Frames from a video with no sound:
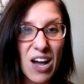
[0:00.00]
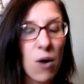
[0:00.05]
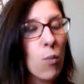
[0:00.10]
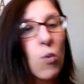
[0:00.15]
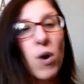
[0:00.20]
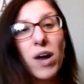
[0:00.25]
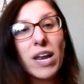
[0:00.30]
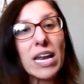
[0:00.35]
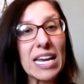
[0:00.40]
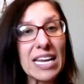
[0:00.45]

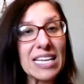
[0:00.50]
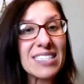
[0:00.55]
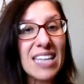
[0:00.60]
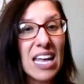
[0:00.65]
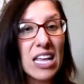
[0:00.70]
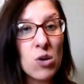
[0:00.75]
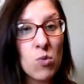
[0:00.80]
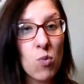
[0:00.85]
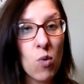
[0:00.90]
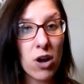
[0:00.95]
what it is
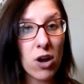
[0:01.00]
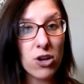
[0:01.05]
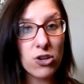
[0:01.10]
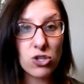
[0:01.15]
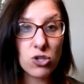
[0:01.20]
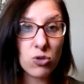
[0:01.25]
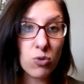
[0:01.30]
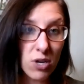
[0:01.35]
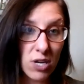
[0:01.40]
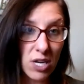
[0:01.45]
that you want to
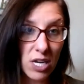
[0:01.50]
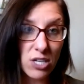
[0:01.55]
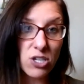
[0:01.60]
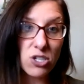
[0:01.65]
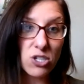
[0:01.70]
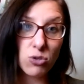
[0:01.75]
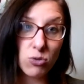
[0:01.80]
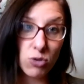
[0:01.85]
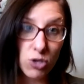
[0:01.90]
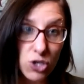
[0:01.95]
do or need to
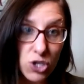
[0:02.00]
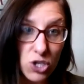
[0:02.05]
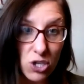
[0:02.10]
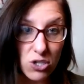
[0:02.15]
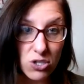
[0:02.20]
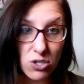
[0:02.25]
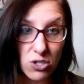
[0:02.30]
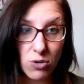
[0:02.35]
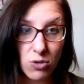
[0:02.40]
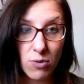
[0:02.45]
do or
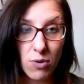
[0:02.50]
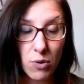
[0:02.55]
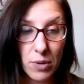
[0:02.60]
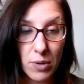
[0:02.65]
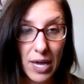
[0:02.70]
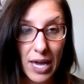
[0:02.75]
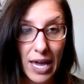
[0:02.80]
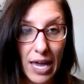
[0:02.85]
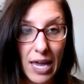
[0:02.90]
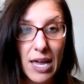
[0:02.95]
should do.
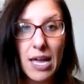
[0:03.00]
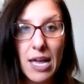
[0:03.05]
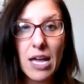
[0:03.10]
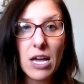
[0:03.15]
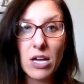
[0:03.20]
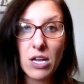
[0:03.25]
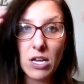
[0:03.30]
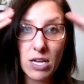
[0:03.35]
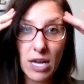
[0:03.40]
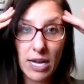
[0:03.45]
Okay.
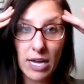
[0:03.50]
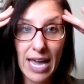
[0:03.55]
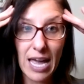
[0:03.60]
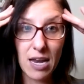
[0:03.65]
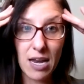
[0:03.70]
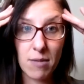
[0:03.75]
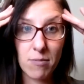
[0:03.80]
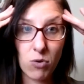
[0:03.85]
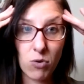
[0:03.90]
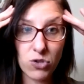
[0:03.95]

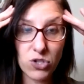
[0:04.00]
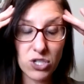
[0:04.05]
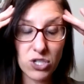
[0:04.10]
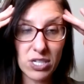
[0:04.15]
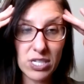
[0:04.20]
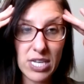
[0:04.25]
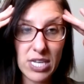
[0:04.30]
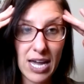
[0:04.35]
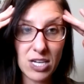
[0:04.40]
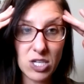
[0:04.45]
Again, emotional
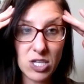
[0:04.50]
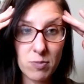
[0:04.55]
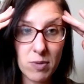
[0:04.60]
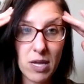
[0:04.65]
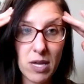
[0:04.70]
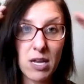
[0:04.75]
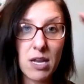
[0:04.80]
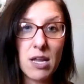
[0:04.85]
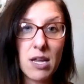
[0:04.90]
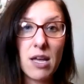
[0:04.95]

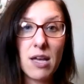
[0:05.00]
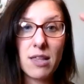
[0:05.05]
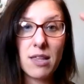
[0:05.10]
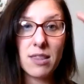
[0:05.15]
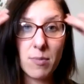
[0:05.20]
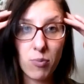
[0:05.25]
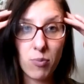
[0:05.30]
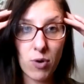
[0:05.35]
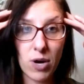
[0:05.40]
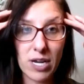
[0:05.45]
attachment.
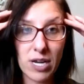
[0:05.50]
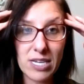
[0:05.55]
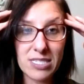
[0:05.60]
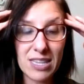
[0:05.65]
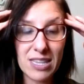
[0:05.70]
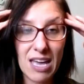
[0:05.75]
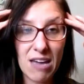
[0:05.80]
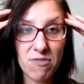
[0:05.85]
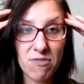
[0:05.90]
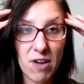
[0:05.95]
The brain is
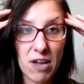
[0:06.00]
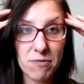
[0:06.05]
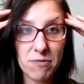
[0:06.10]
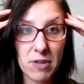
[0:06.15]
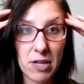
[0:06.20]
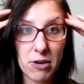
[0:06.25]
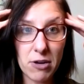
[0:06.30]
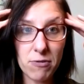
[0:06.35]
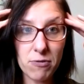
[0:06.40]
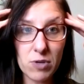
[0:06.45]
in that fight,
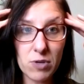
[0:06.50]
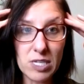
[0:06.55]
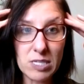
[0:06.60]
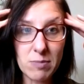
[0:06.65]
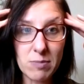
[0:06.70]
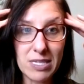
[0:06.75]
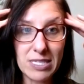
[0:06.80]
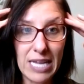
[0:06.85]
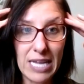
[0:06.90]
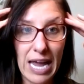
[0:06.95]
flight, or freeze
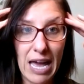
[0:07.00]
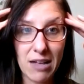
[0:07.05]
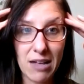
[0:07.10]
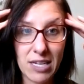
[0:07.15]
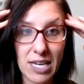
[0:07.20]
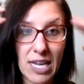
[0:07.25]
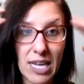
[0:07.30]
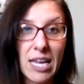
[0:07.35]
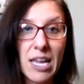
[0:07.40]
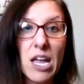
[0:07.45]

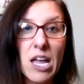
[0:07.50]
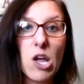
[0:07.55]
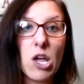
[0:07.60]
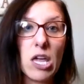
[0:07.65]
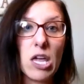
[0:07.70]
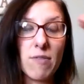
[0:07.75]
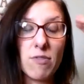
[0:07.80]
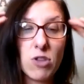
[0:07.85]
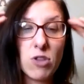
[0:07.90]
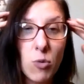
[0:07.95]
mentality.
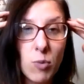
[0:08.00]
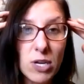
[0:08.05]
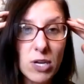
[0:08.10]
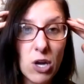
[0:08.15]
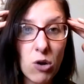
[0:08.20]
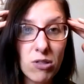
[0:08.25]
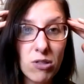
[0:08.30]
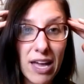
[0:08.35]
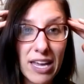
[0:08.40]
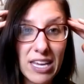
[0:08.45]
Even though we
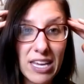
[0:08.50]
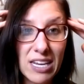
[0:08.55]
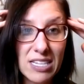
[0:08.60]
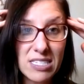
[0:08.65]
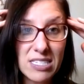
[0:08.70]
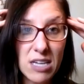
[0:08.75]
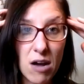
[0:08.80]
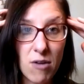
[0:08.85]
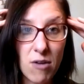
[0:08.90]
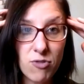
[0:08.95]
don't like it,
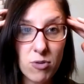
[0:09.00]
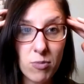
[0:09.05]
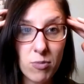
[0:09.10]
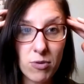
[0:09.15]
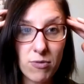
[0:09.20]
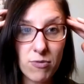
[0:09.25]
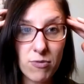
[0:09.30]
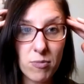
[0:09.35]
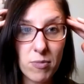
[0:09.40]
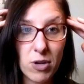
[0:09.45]
it's
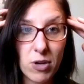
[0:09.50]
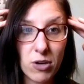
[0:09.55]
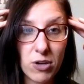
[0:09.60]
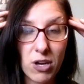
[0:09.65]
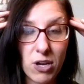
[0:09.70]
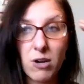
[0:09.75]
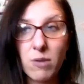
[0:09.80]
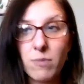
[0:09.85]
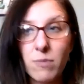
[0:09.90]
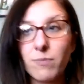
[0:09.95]
comfortable and
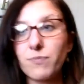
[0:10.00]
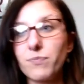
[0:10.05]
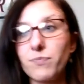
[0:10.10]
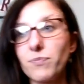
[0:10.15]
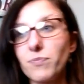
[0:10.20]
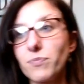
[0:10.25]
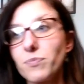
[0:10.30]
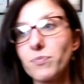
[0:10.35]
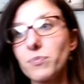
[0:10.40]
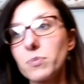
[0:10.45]
familiar.
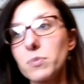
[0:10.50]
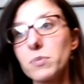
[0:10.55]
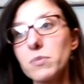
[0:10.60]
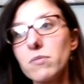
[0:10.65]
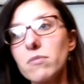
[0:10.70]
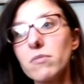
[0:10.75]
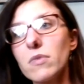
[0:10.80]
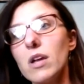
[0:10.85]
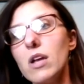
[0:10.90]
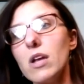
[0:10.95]

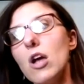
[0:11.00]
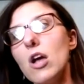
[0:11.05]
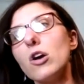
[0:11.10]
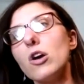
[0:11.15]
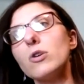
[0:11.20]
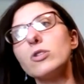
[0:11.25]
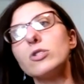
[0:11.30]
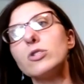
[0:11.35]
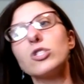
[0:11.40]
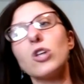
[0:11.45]

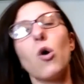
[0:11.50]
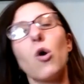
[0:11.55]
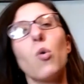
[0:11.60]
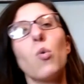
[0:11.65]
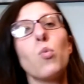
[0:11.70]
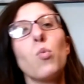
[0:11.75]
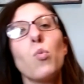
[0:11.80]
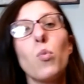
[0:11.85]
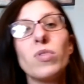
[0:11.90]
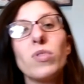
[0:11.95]

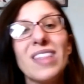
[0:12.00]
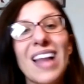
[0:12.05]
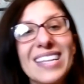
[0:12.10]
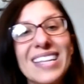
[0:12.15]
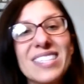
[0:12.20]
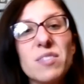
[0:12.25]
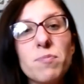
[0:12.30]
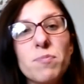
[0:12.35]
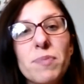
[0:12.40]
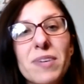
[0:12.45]
So
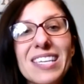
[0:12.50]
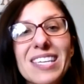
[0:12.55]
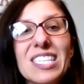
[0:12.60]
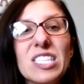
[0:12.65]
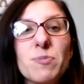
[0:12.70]
let's be